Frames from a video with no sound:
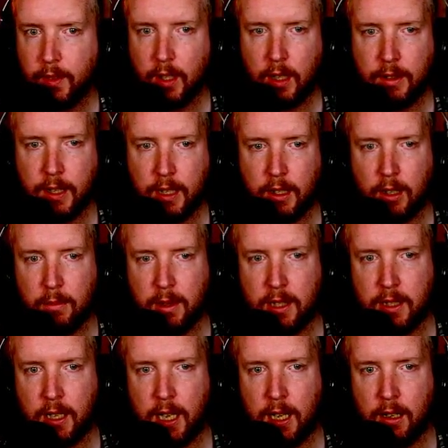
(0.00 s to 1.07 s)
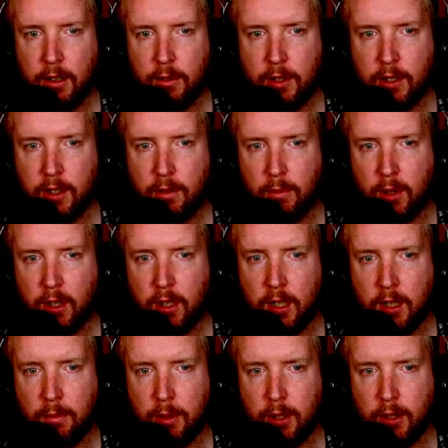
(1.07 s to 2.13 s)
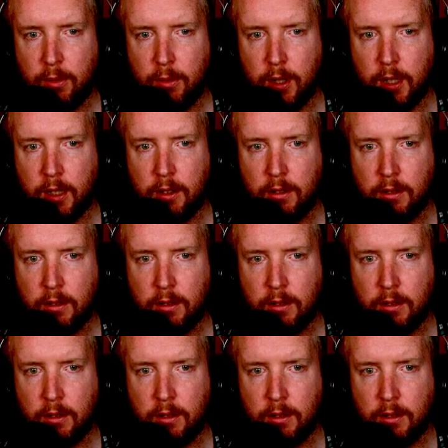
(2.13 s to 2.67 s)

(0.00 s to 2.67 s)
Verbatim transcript: I think I missed a hello to someone earlier, by the way.